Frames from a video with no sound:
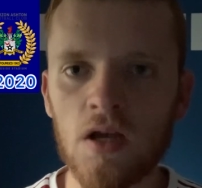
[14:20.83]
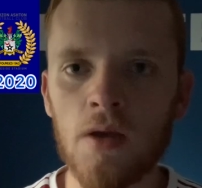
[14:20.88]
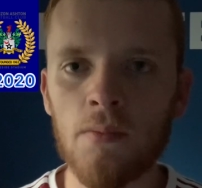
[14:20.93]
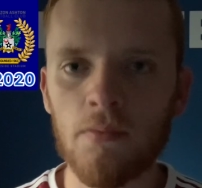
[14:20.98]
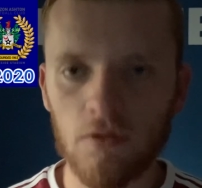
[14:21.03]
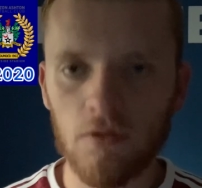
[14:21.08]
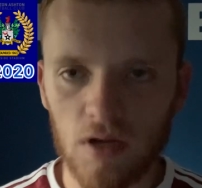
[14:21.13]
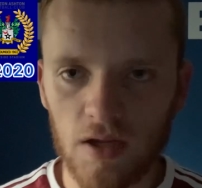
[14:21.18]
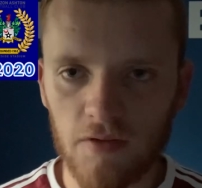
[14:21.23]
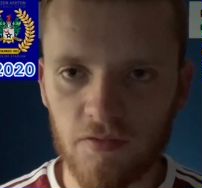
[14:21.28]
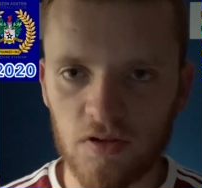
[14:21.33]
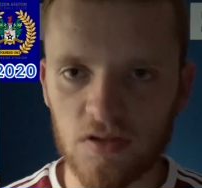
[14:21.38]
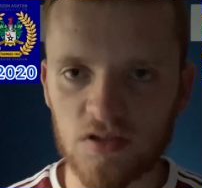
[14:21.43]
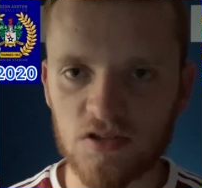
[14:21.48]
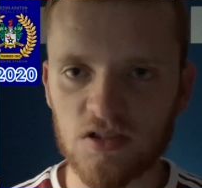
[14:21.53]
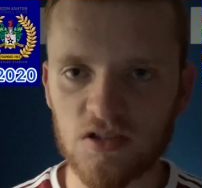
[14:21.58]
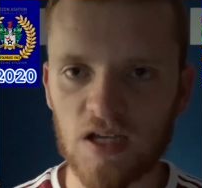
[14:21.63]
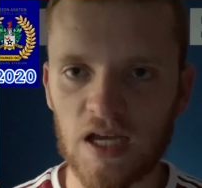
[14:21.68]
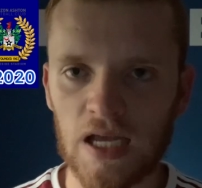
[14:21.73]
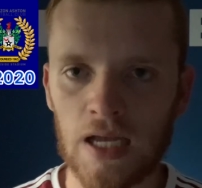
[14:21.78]

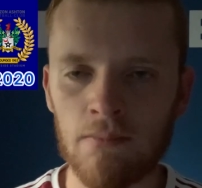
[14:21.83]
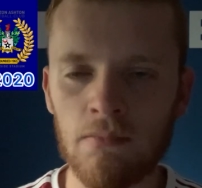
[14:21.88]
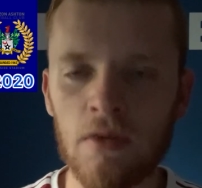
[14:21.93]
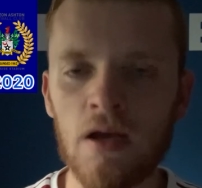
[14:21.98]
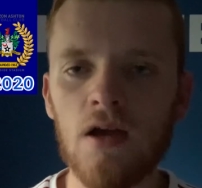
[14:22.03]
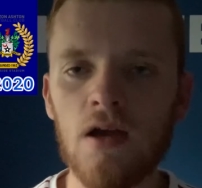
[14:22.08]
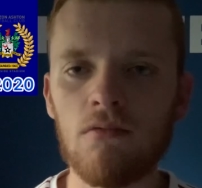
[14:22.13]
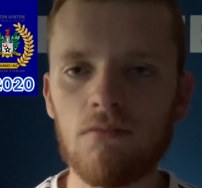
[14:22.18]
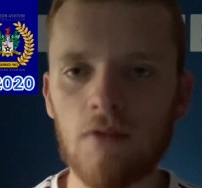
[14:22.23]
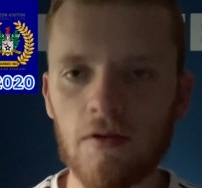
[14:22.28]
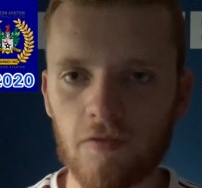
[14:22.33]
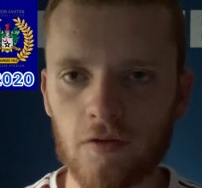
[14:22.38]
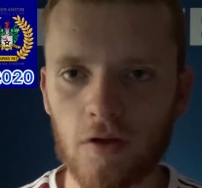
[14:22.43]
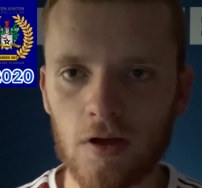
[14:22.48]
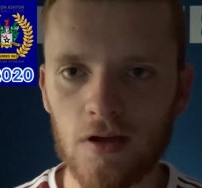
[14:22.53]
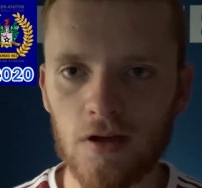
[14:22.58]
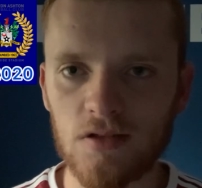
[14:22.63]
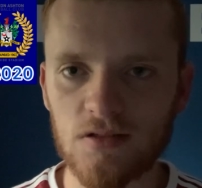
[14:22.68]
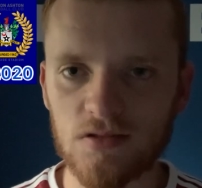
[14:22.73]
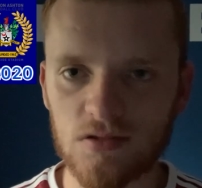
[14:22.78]
previous game with
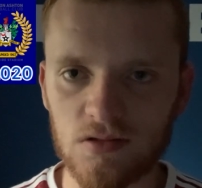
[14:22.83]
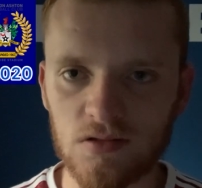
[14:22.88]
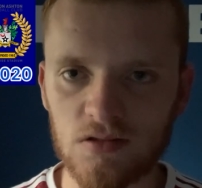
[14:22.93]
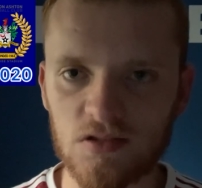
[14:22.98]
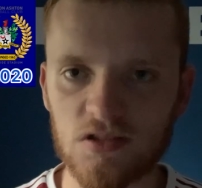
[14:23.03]
Curzon.